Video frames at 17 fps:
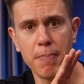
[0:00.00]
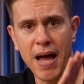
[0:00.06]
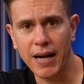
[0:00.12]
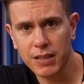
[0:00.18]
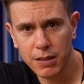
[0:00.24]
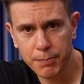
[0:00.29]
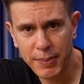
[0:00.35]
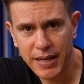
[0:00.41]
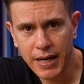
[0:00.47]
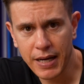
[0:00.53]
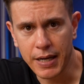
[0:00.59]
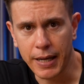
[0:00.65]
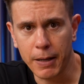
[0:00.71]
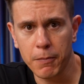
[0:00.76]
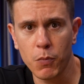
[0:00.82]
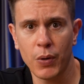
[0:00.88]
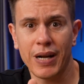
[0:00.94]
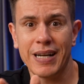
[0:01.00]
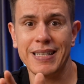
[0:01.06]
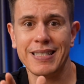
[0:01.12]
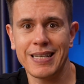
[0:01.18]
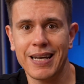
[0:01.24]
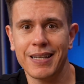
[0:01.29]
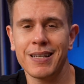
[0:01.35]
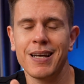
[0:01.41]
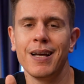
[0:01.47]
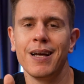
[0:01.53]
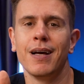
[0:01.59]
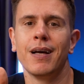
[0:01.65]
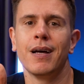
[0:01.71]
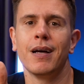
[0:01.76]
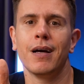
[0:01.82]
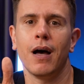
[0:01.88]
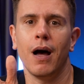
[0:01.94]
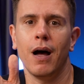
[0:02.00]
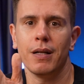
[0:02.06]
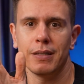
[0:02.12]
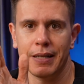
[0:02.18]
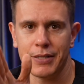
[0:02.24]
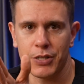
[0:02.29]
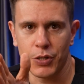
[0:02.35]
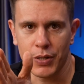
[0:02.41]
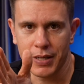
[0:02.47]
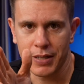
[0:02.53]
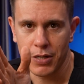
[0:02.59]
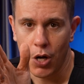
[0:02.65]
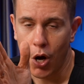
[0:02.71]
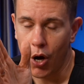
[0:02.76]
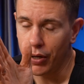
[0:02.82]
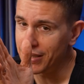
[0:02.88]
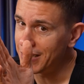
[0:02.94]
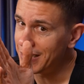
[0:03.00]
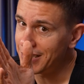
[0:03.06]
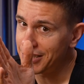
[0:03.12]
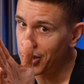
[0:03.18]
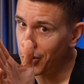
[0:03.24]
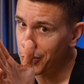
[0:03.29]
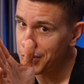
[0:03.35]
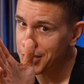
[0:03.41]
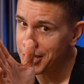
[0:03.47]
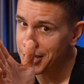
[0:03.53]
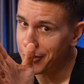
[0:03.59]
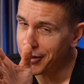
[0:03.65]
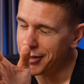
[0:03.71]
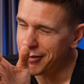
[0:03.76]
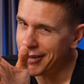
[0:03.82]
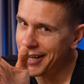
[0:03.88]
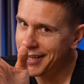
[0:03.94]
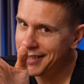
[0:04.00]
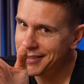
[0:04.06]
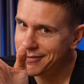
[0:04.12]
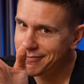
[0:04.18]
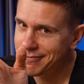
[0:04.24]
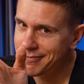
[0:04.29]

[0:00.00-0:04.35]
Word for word: back at the beginning when I said, I'll let you in on a little known secret, right?